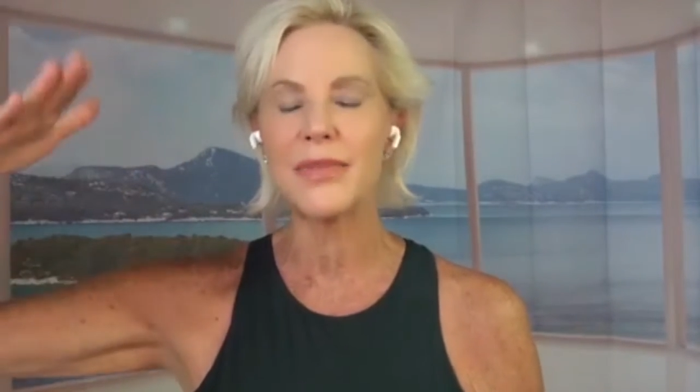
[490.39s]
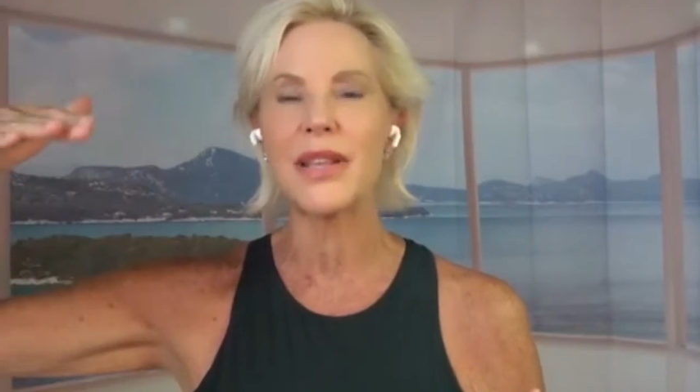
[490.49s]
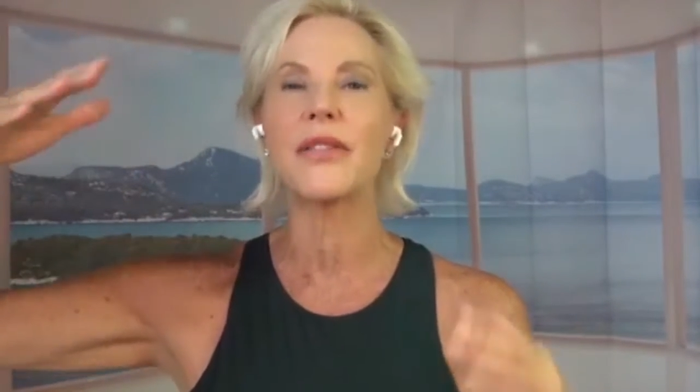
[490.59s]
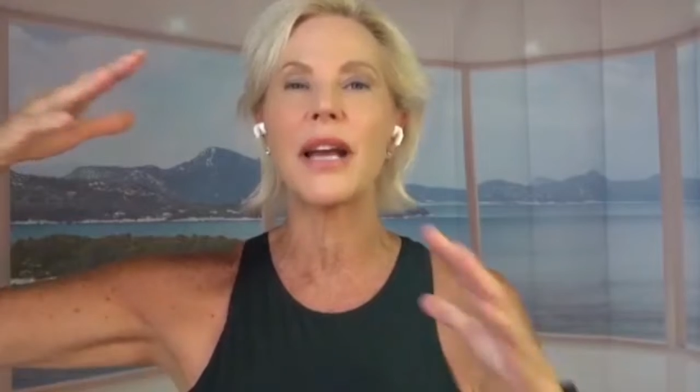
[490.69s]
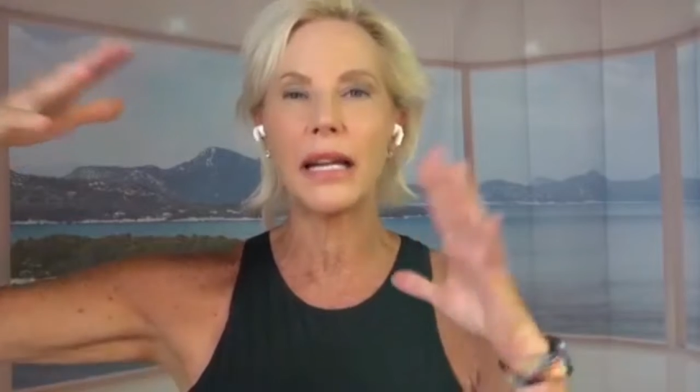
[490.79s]
and
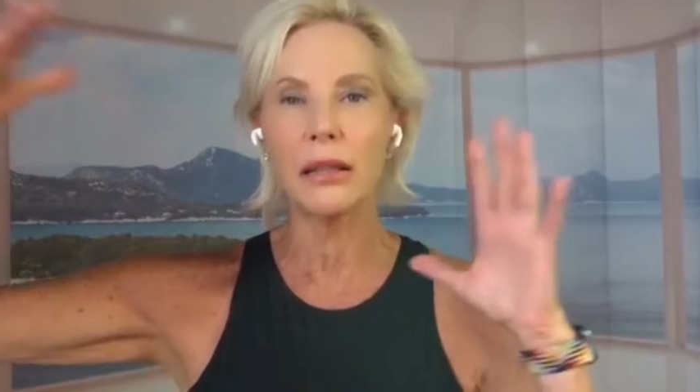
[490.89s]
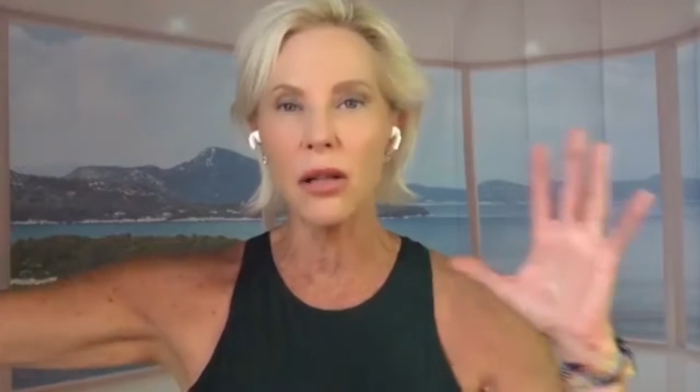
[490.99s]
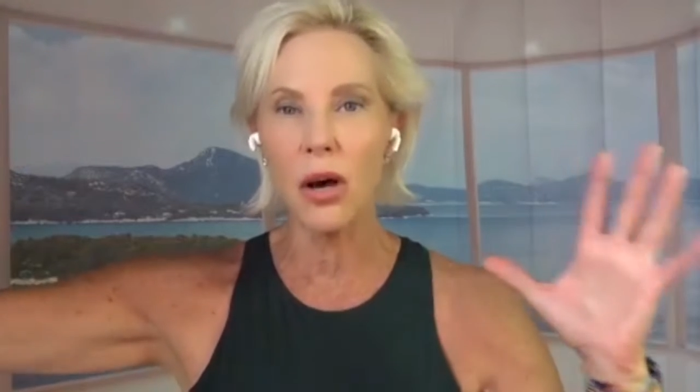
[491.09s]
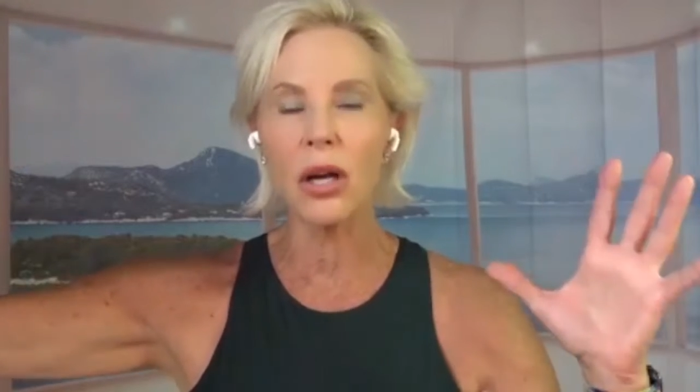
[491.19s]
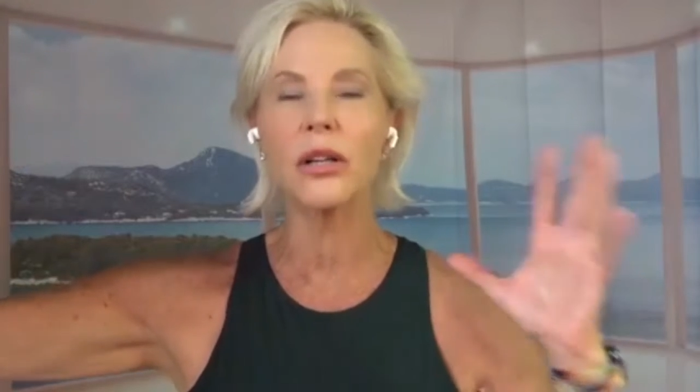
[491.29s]
they're getting
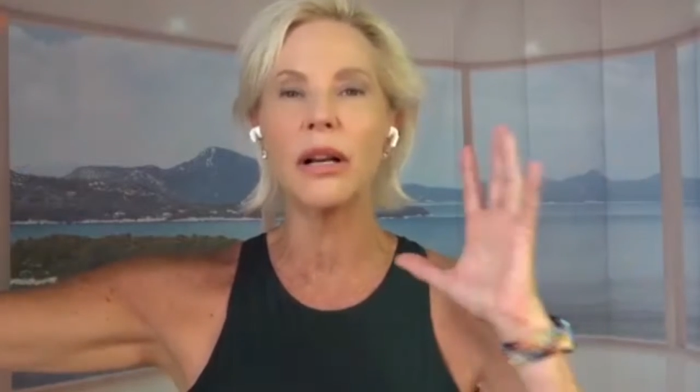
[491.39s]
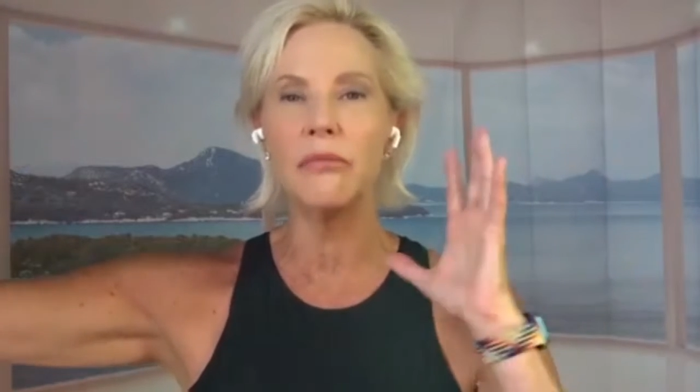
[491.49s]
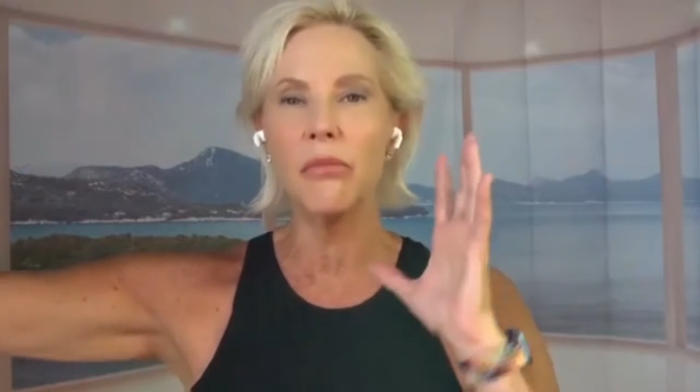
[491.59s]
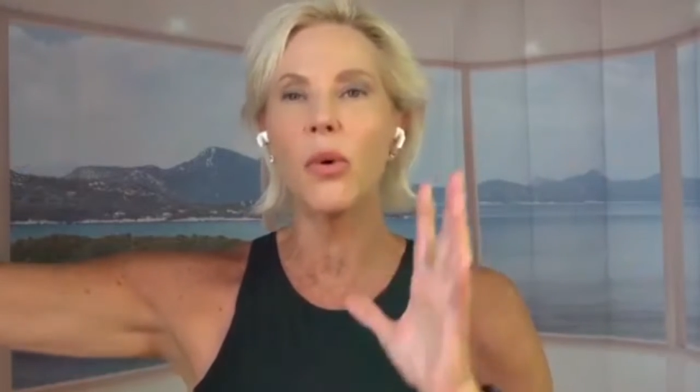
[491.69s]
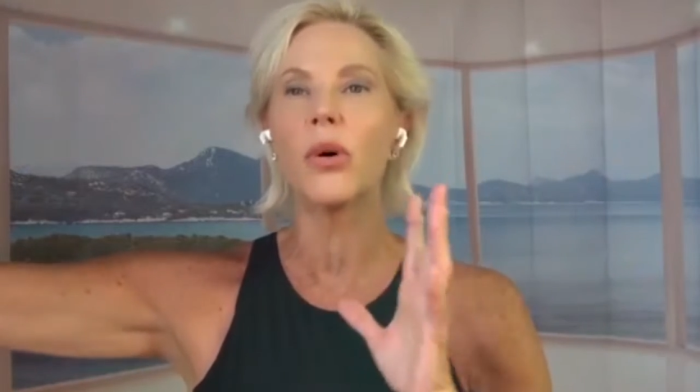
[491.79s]
longer and
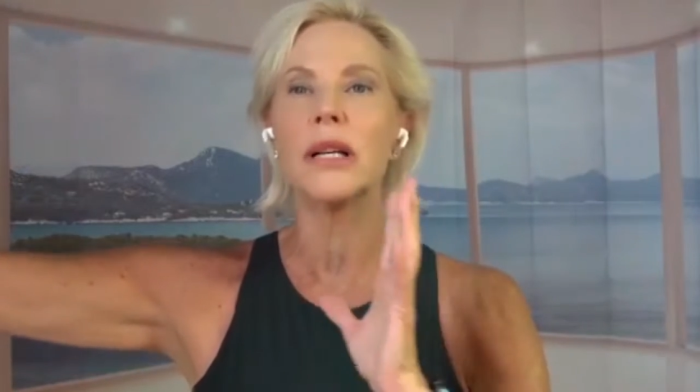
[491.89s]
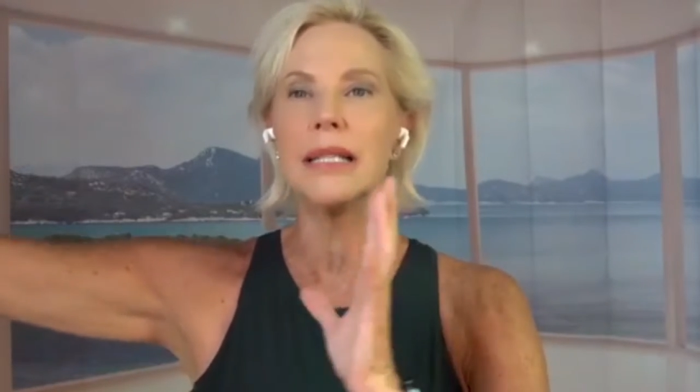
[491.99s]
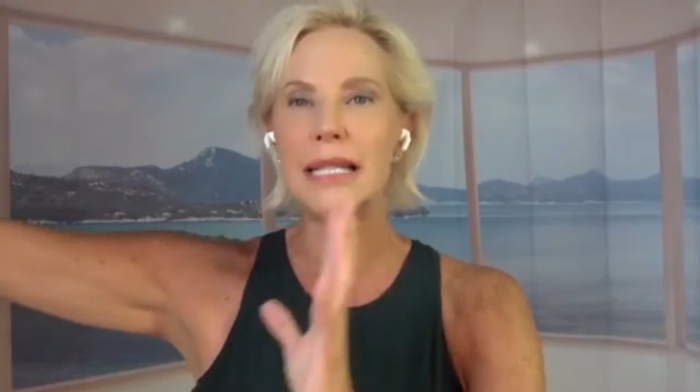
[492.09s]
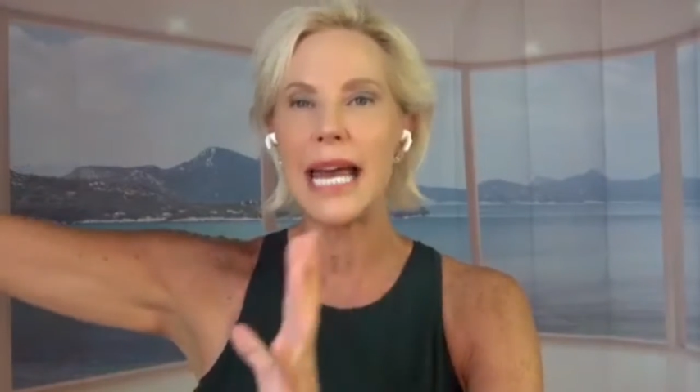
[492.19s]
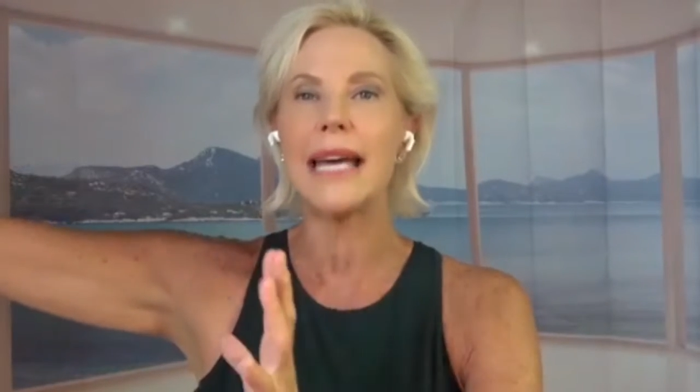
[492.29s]
more
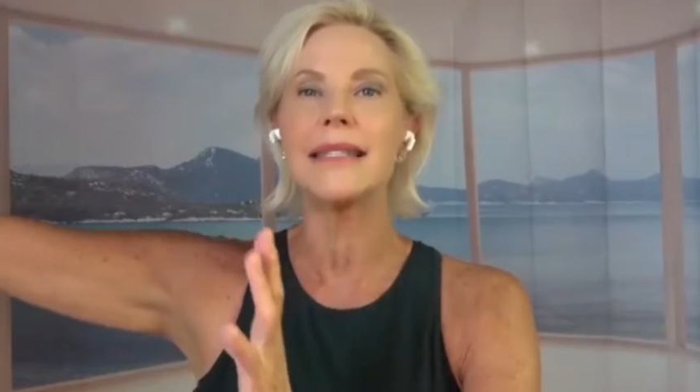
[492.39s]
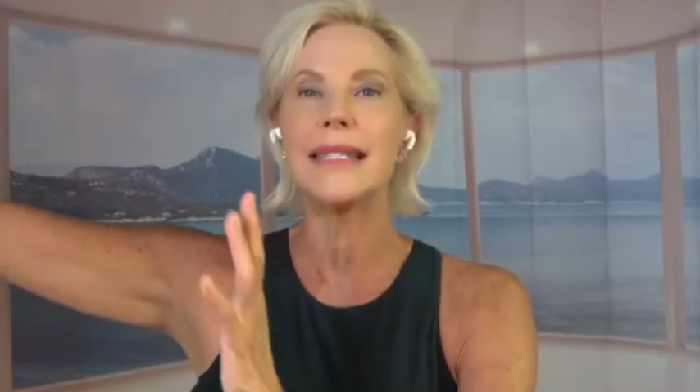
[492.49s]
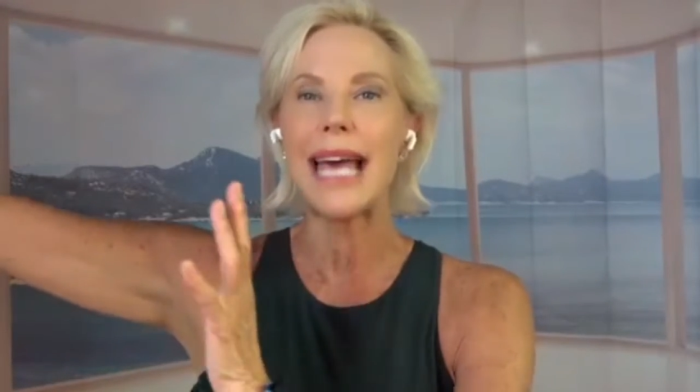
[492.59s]
intense